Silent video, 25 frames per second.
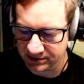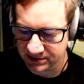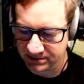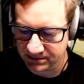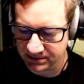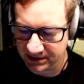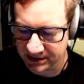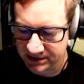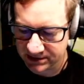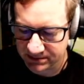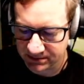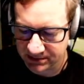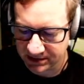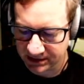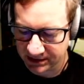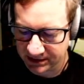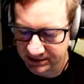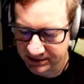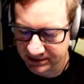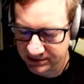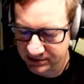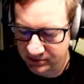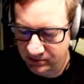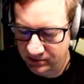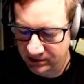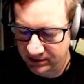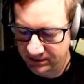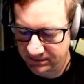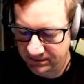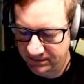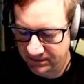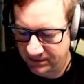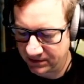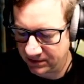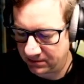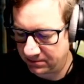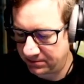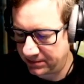This base plate is quite
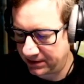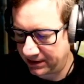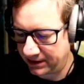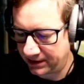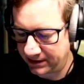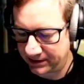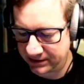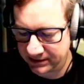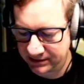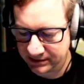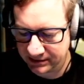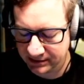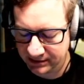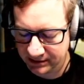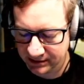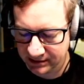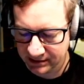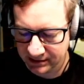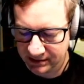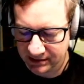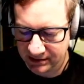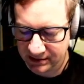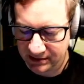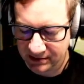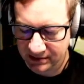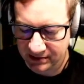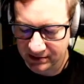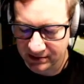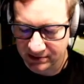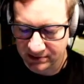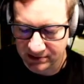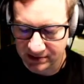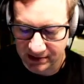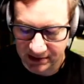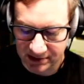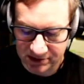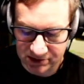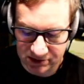far back,
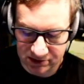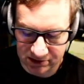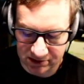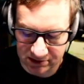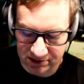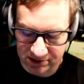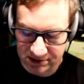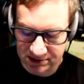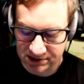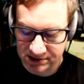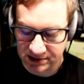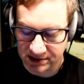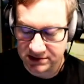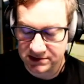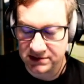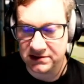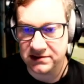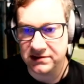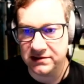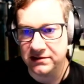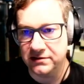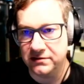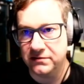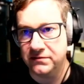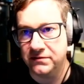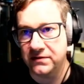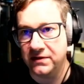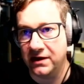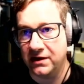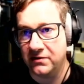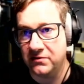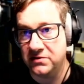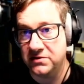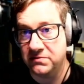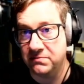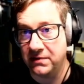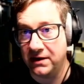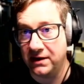and that's the necessity of how
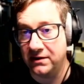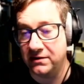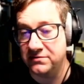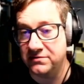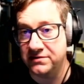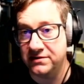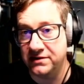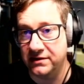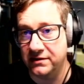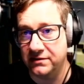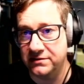it's balancing.